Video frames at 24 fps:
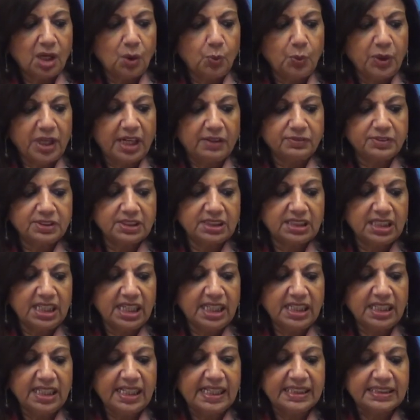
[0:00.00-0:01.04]
we have
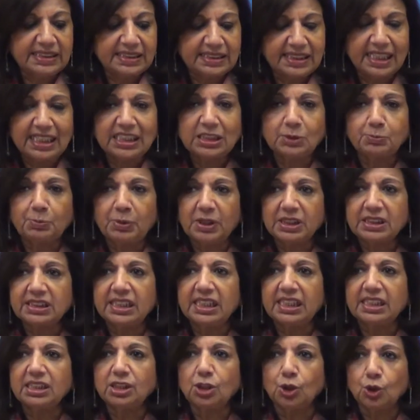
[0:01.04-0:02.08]
seen a
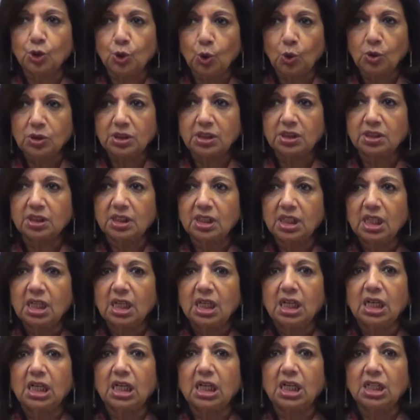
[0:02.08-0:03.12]
6% growth
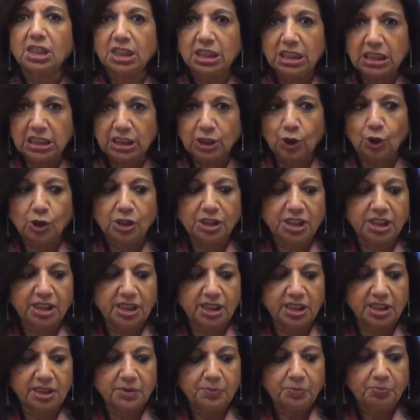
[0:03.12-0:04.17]
year on
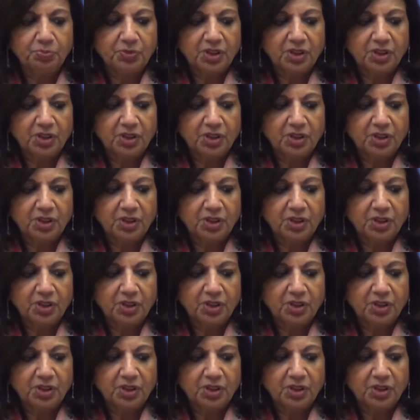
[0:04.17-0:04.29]
year,